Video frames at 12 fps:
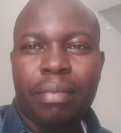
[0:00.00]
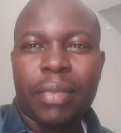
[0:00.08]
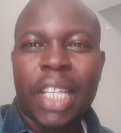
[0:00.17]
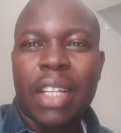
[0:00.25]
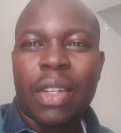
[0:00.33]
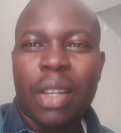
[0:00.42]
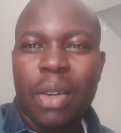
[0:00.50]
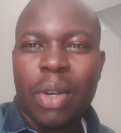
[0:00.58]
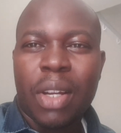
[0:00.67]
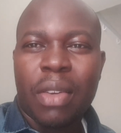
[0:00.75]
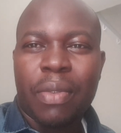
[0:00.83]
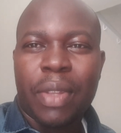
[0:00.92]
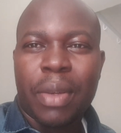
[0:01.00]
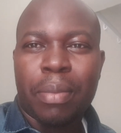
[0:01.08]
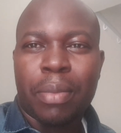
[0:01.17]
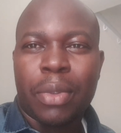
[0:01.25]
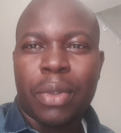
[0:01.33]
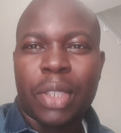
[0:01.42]
and you are one of them.
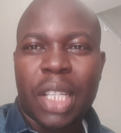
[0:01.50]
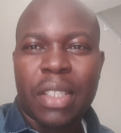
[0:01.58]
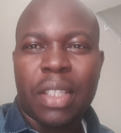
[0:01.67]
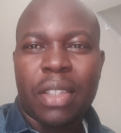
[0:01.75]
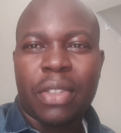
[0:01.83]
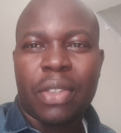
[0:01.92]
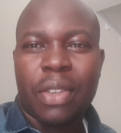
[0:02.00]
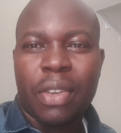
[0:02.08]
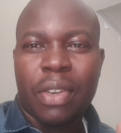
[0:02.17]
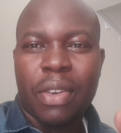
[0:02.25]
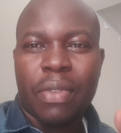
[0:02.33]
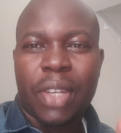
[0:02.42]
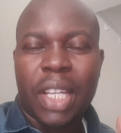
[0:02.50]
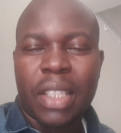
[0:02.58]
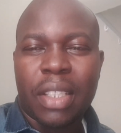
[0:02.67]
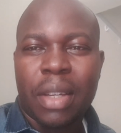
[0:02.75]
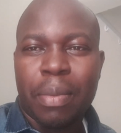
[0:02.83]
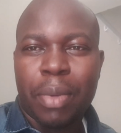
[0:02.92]
So chances of
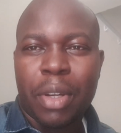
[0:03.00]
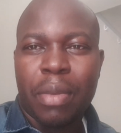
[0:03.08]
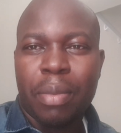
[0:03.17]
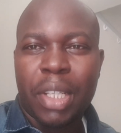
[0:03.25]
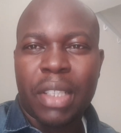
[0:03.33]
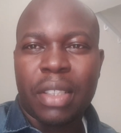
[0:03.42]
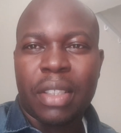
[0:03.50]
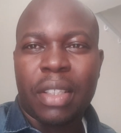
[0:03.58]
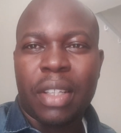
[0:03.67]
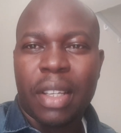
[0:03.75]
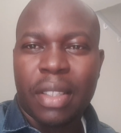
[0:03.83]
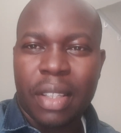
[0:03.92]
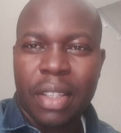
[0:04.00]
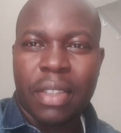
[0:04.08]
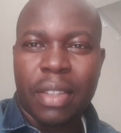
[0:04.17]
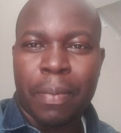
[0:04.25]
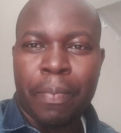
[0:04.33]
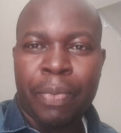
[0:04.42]
getting employment is
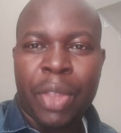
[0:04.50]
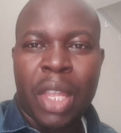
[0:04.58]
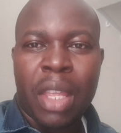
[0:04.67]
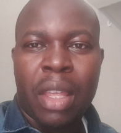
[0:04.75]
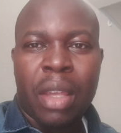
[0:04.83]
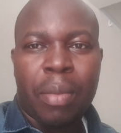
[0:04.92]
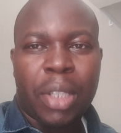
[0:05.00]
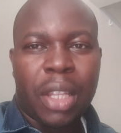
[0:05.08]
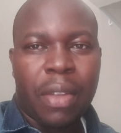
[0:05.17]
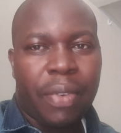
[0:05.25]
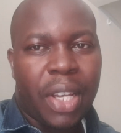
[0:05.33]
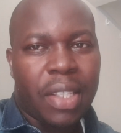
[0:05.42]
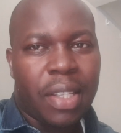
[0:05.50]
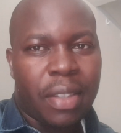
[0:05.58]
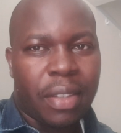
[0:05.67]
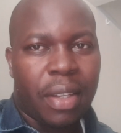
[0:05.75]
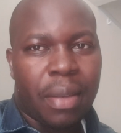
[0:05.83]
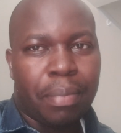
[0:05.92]
easy. But the first
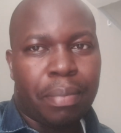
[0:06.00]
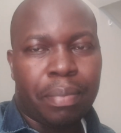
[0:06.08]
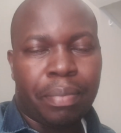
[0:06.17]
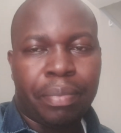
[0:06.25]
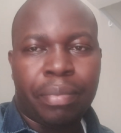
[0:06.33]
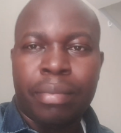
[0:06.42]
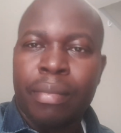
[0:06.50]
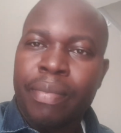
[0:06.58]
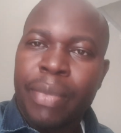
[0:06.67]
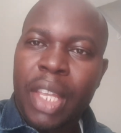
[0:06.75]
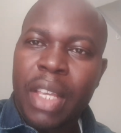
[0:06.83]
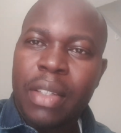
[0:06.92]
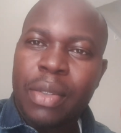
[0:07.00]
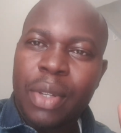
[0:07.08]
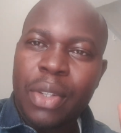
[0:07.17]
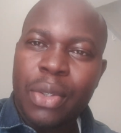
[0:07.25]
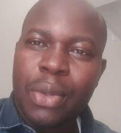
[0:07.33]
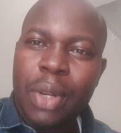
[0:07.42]
step is to
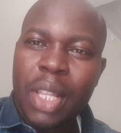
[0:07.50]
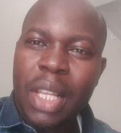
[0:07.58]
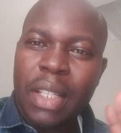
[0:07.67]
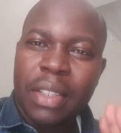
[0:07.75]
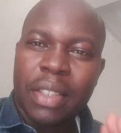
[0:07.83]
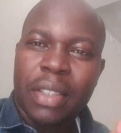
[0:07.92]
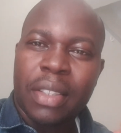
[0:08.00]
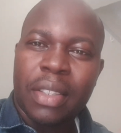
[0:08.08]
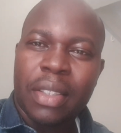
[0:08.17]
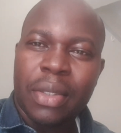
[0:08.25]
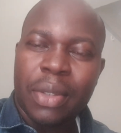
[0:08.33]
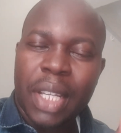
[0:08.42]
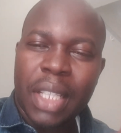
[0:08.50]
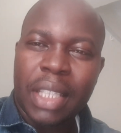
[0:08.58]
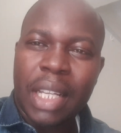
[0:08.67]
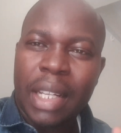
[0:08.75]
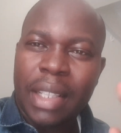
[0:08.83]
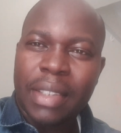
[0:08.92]
ensure that you get
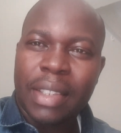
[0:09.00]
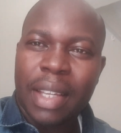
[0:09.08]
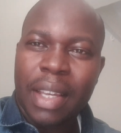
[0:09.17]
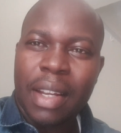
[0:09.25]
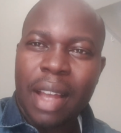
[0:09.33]
at least second